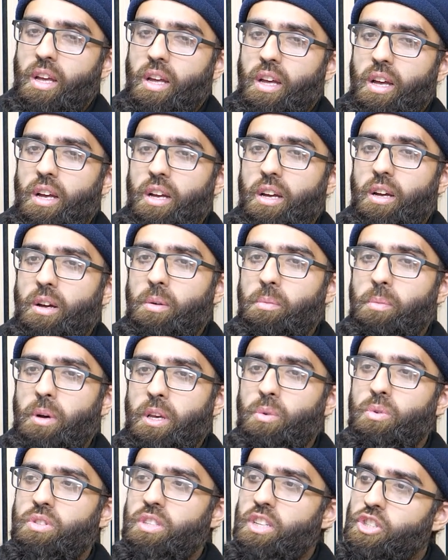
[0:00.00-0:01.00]
But
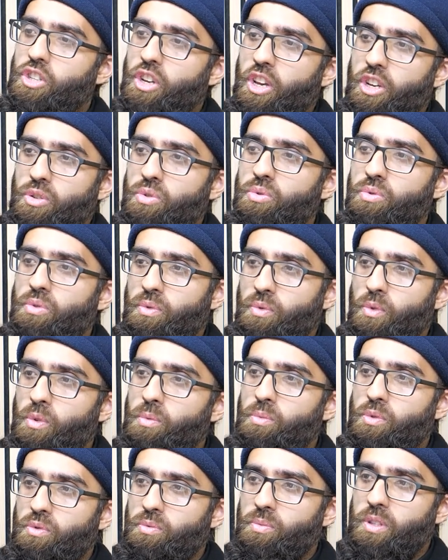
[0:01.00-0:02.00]
it was an educational
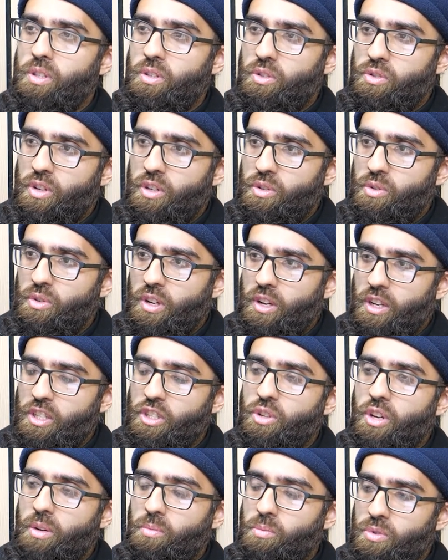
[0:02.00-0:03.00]
reform movement, trying to
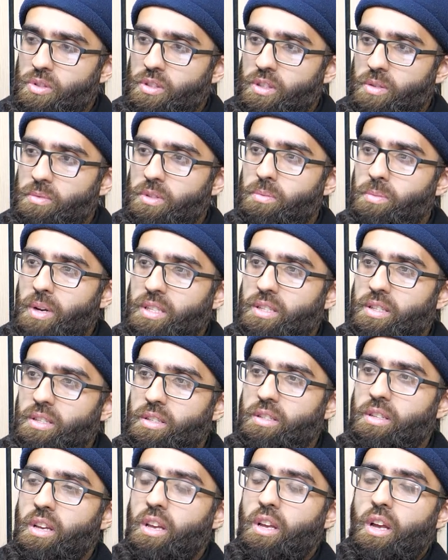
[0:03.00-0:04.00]
educate Muslims and
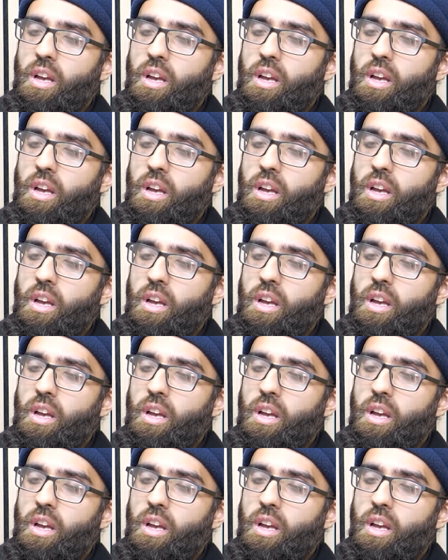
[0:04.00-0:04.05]
masses